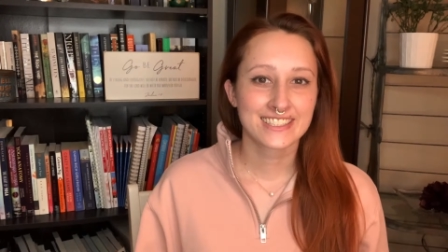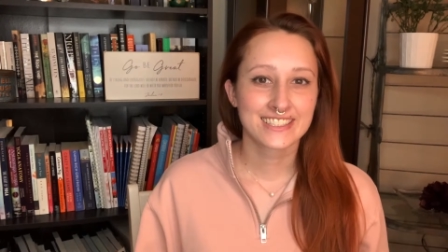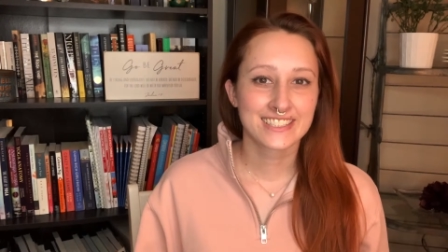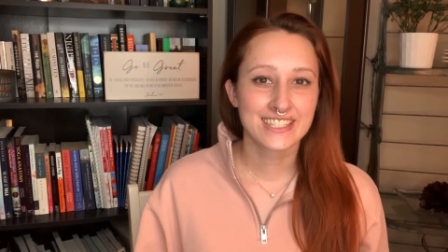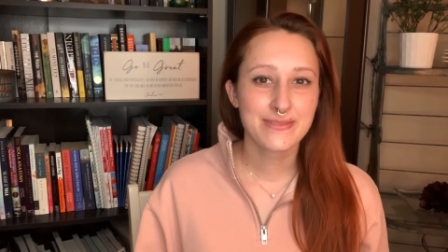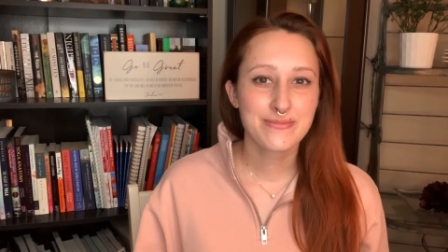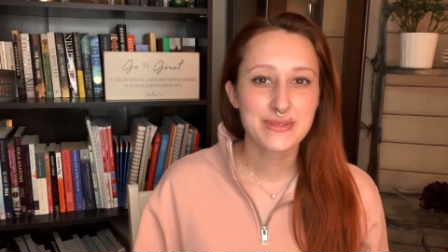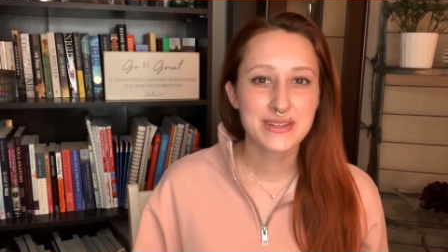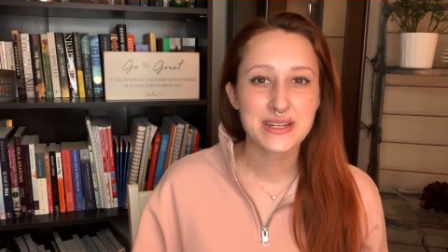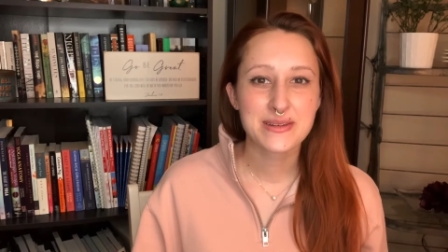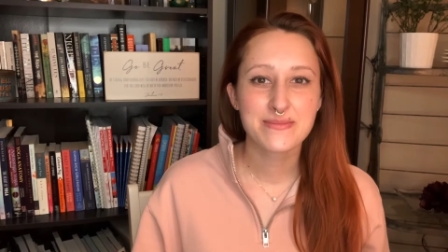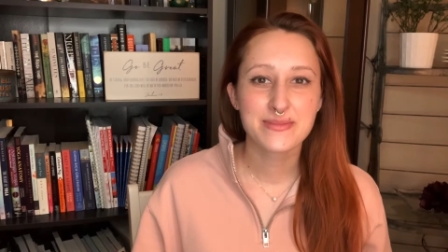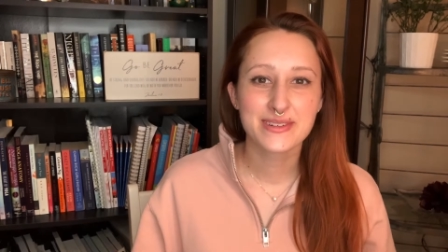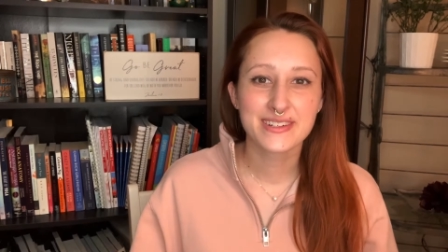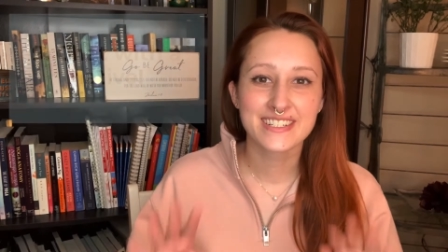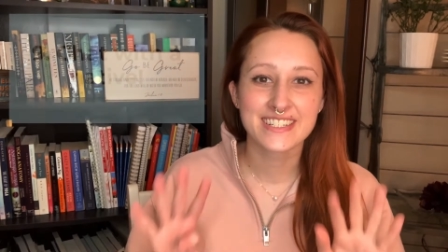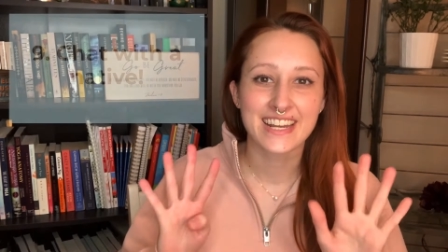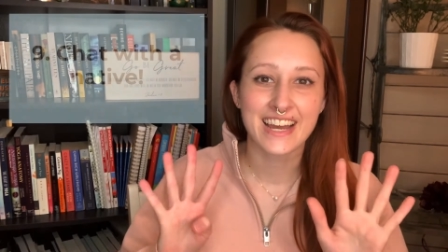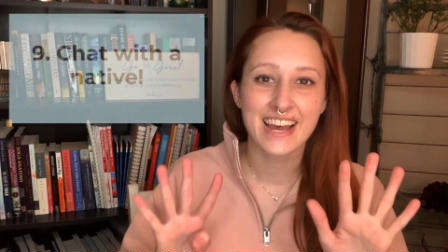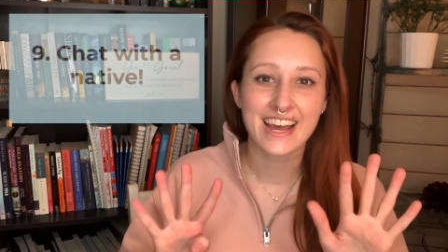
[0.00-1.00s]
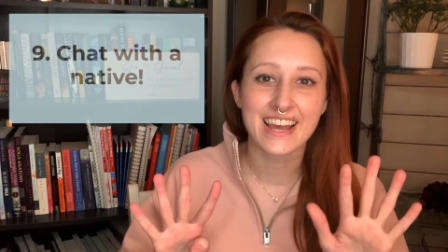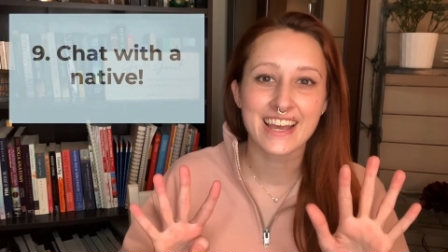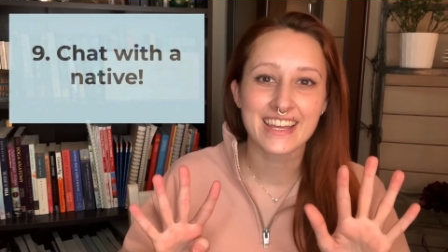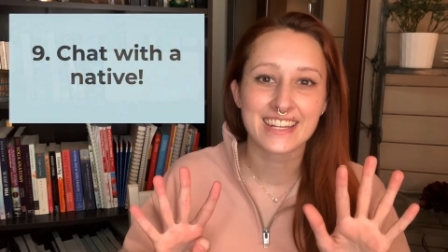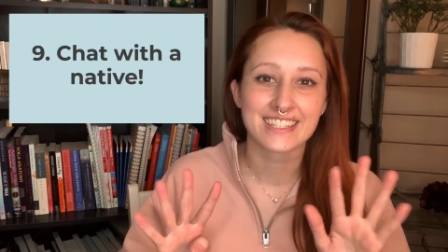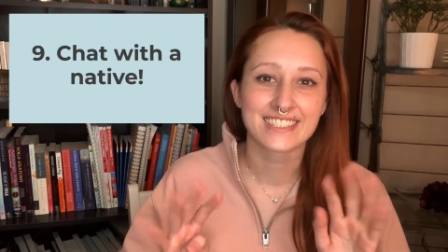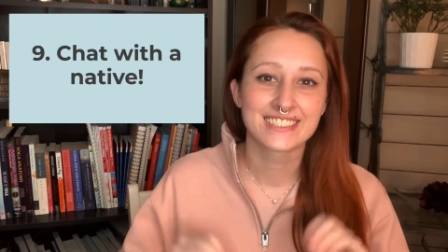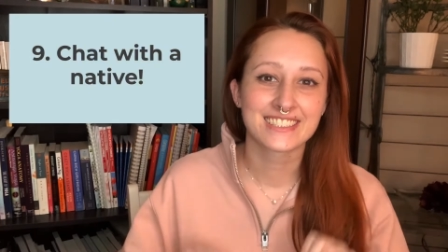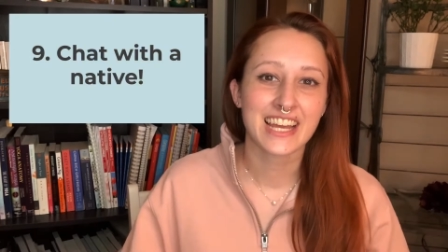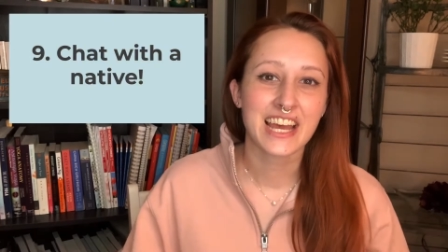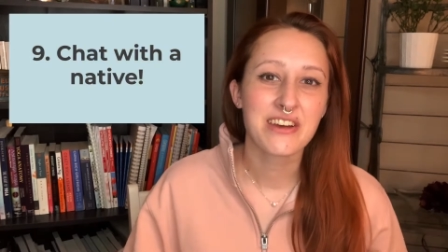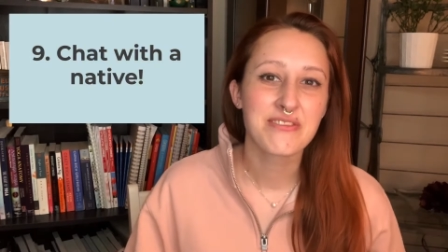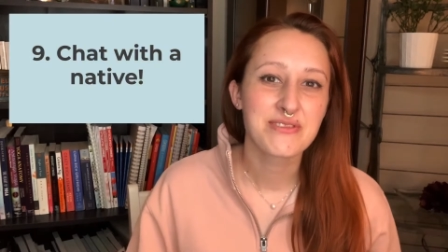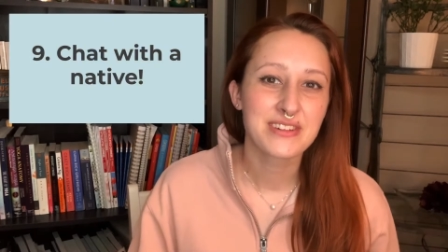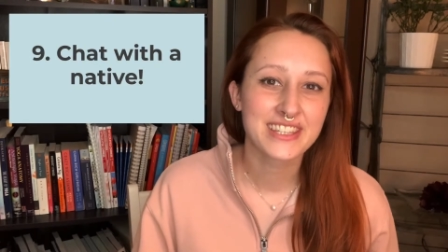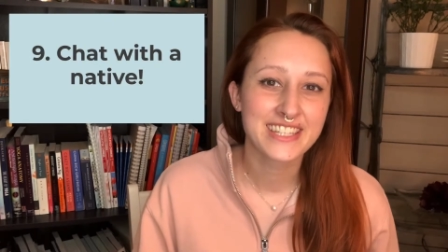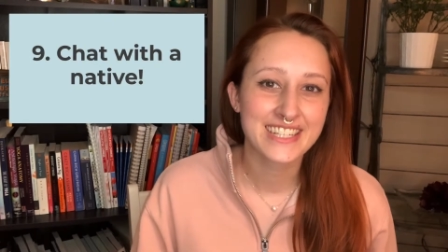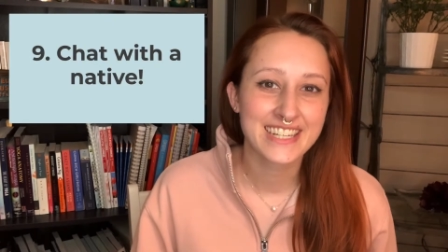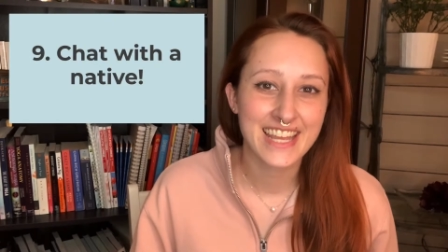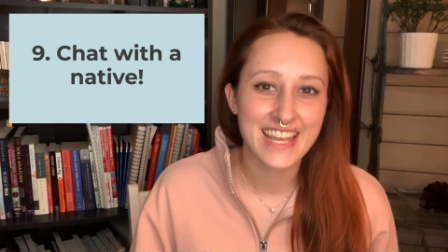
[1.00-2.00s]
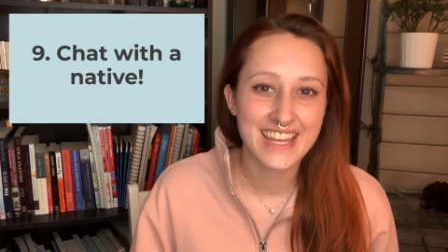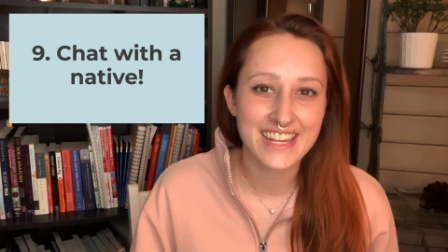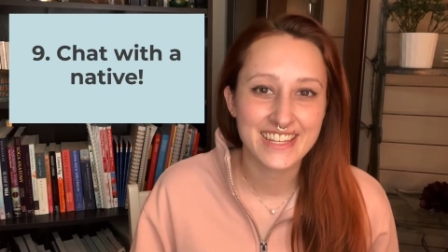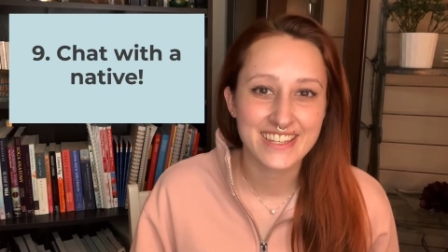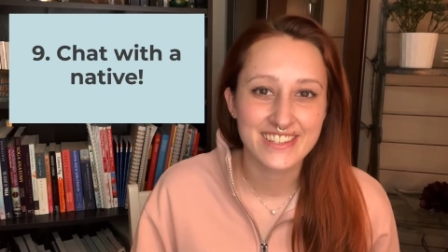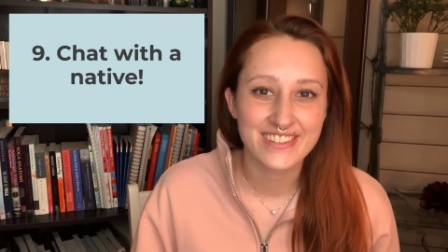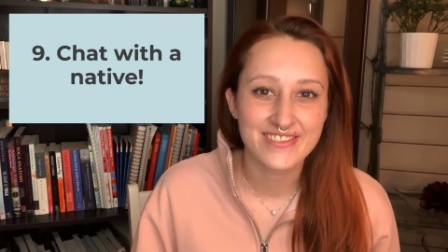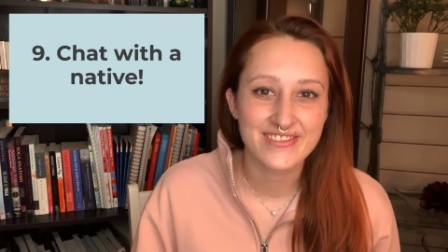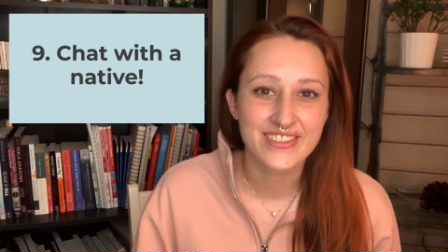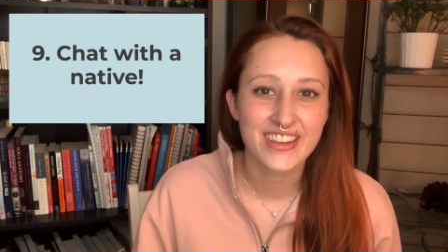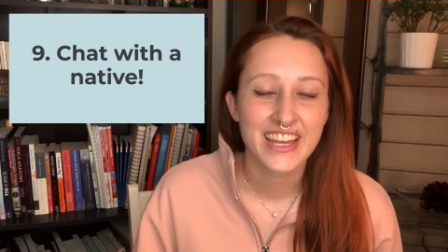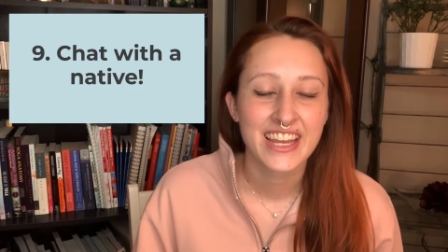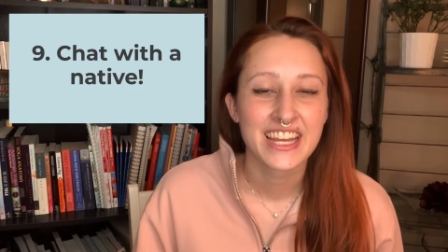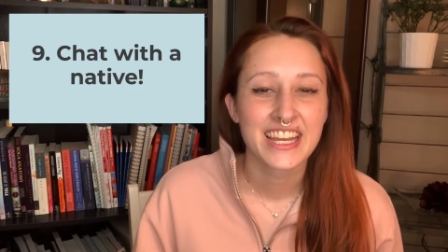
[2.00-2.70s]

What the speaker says: Tip number 9, chat with a native.